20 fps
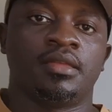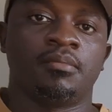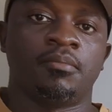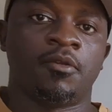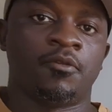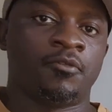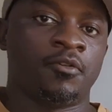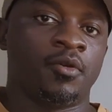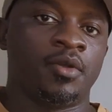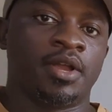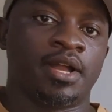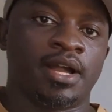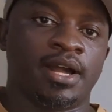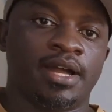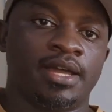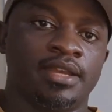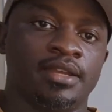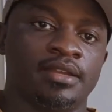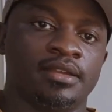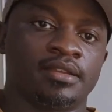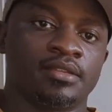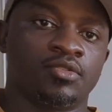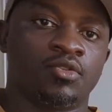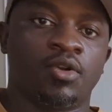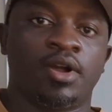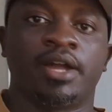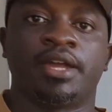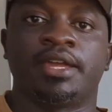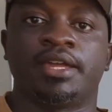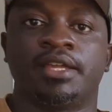Before we can
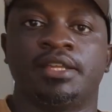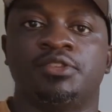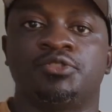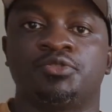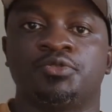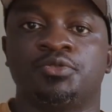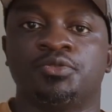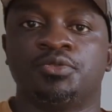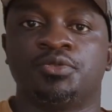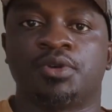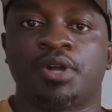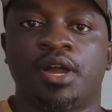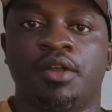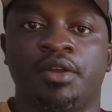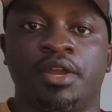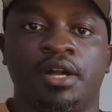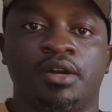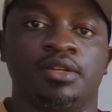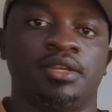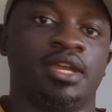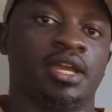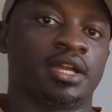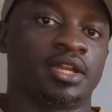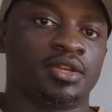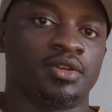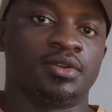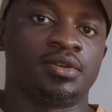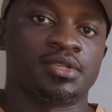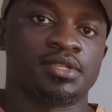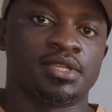go ahead to carry out
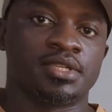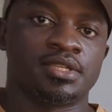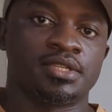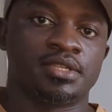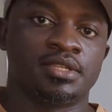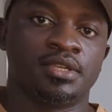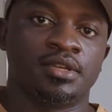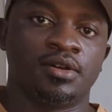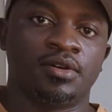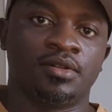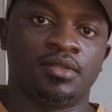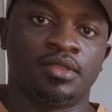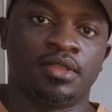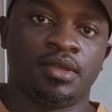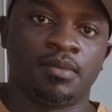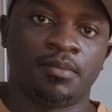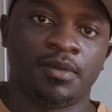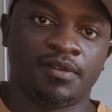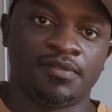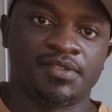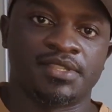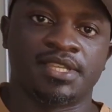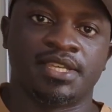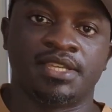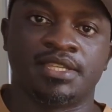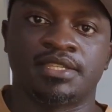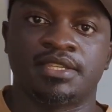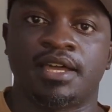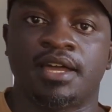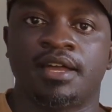diagnosis on the MAF
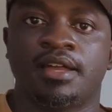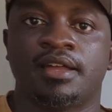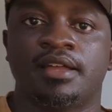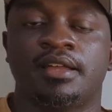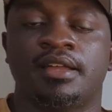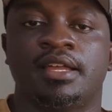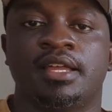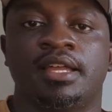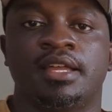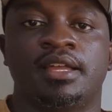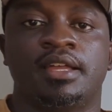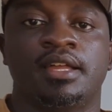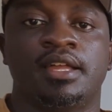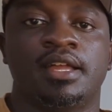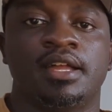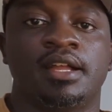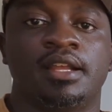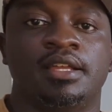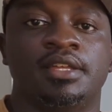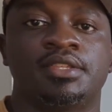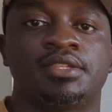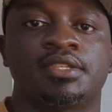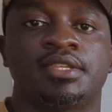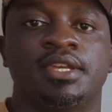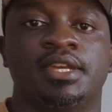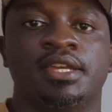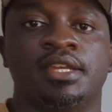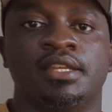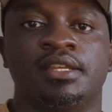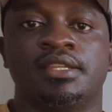sensor, let's
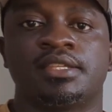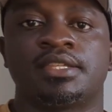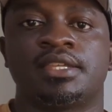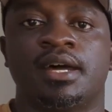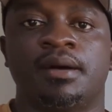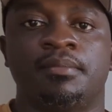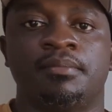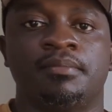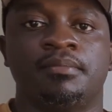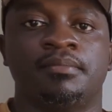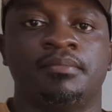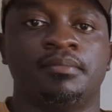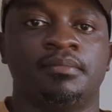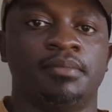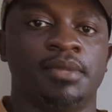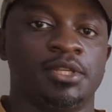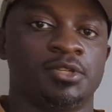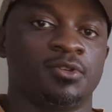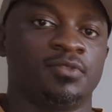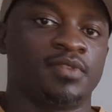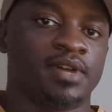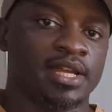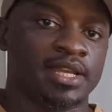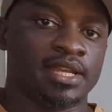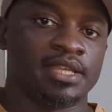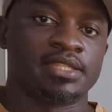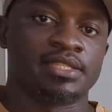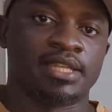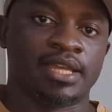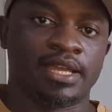gain some bit of
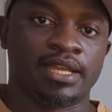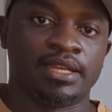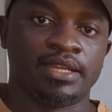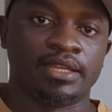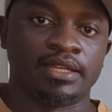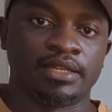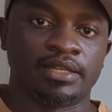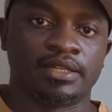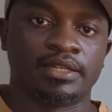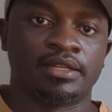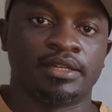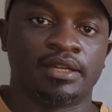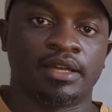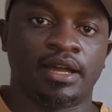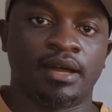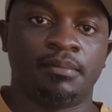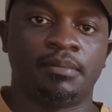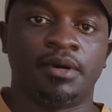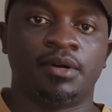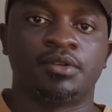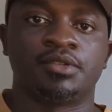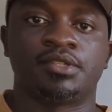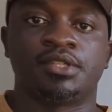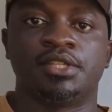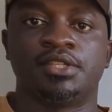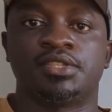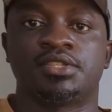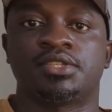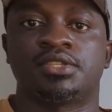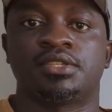understanding about
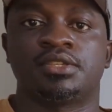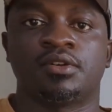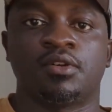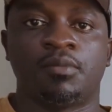its